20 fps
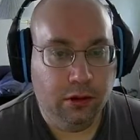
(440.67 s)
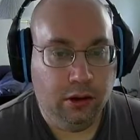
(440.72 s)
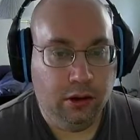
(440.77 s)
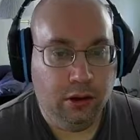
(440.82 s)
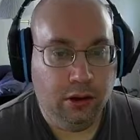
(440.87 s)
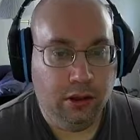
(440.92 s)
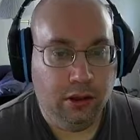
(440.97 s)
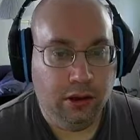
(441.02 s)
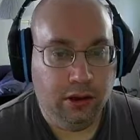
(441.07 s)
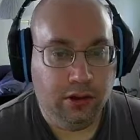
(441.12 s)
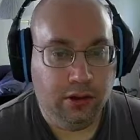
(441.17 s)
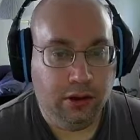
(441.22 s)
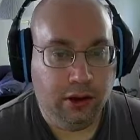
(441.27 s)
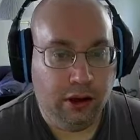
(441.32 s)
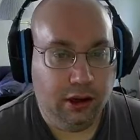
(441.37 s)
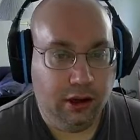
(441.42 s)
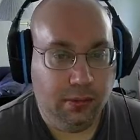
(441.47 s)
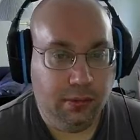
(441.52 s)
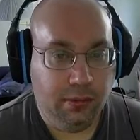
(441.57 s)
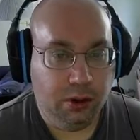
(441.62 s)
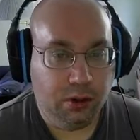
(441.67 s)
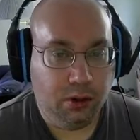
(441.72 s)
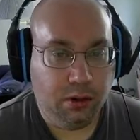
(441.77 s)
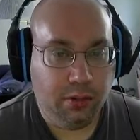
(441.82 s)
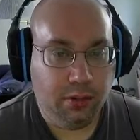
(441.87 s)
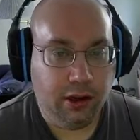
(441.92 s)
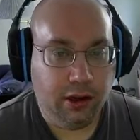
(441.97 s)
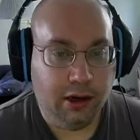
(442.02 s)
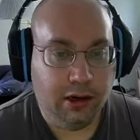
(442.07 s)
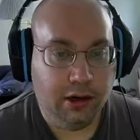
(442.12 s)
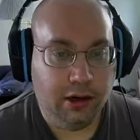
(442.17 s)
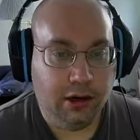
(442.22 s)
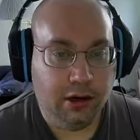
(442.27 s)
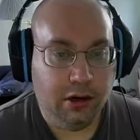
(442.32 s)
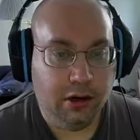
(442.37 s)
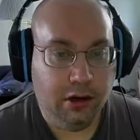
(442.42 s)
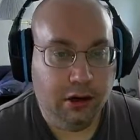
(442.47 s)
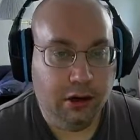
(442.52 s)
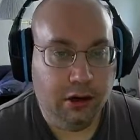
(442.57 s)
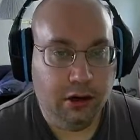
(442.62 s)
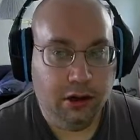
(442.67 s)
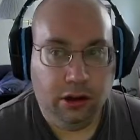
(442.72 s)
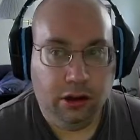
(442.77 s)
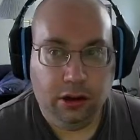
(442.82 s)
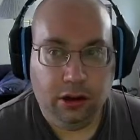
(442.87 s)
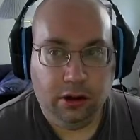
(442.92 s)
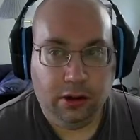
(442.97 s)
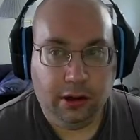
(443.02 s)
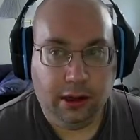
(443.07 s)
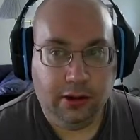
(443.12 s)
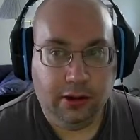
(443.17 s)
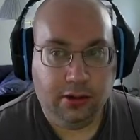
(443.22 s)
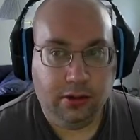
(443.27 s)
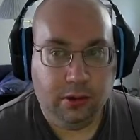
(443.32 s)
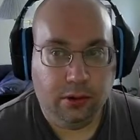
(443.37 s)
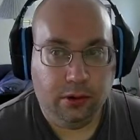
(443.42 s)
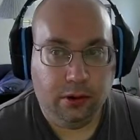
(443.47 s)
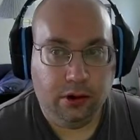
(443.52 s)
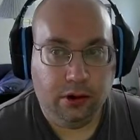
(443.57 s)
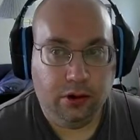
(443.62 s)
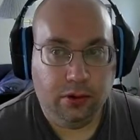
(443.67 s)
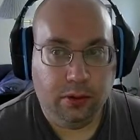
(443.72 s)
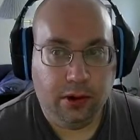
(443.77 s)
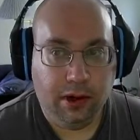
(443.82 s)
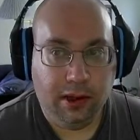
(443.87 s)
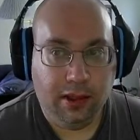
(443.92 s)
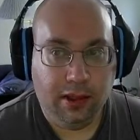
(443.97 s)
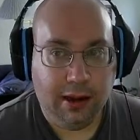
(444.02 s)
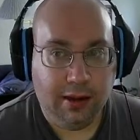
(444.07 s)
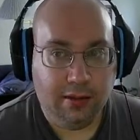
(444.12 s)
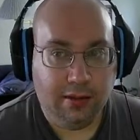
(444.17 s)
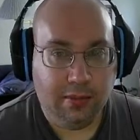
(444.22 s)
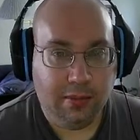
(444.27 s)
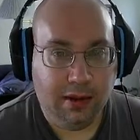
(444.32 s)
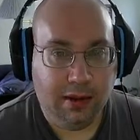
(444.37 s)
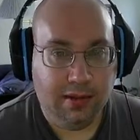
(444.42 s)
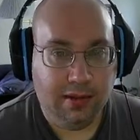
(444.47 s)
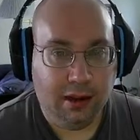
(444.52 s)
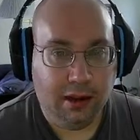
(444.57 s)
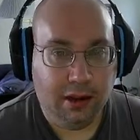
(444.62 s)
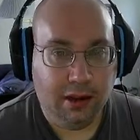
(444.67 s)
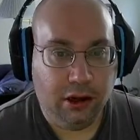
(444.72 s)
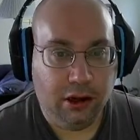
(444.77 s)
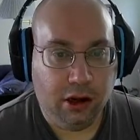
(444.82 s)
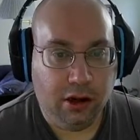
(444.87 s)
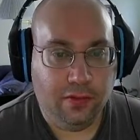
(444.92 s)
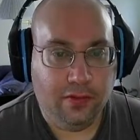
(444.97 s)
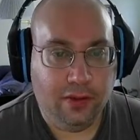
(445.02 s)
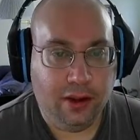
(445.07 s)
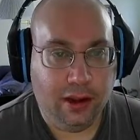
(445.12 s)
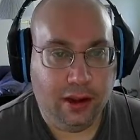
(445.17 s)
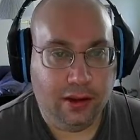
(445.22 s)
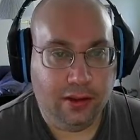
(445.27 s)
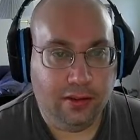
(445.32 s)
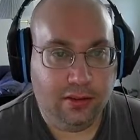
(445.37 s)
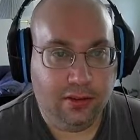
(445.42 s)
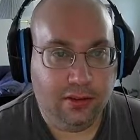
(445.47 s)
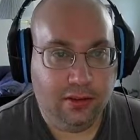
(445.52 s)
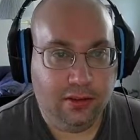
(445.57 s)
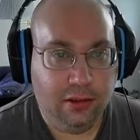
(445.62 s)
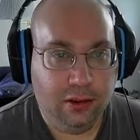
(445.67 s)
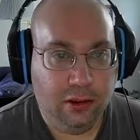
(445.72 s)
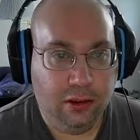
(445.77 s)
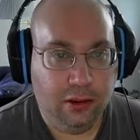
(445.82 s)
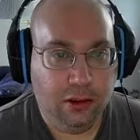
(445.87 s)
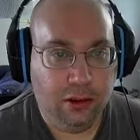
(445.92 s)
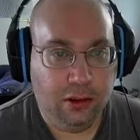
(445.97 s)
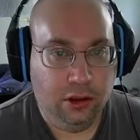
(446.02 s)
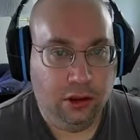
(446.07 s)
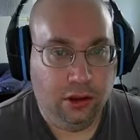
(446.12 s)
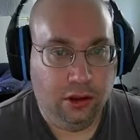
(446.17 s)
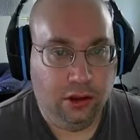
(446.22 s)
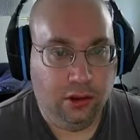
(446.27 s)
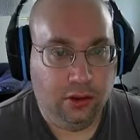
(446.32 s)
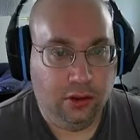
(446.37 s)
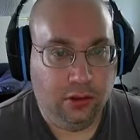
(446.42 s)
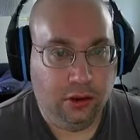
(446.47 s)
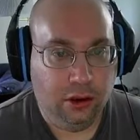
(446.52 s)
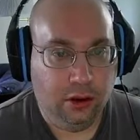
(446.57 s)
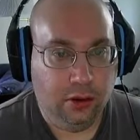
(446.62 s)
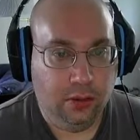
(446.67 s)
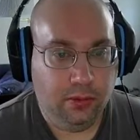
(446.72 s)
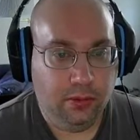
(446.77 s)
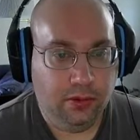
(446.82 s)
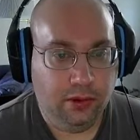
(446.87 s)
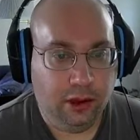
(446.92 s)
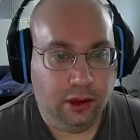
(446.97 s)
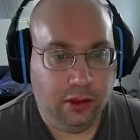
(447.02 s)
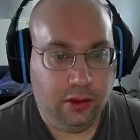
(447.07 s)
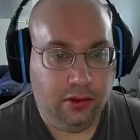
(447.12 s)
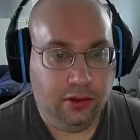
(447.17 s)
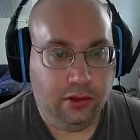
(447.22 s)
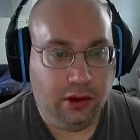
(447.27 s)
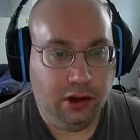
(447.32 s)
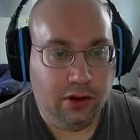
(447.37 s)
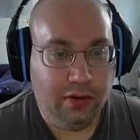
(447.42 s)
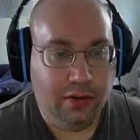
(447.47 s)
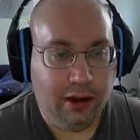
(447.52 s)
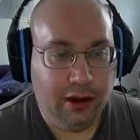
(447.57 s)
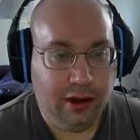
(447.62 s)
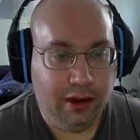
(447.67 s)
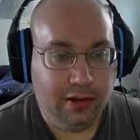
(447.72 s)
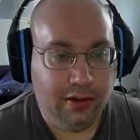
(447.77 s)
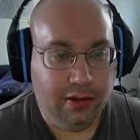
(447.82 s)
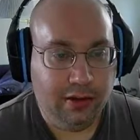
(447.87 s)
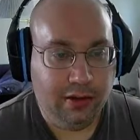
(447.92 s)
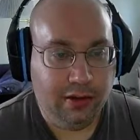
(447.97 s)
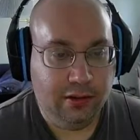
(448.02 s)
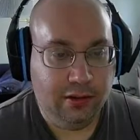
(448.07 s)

there's a bookworm around here. Okay, so earn 20,000 by selling artifacts. So sell this artifact,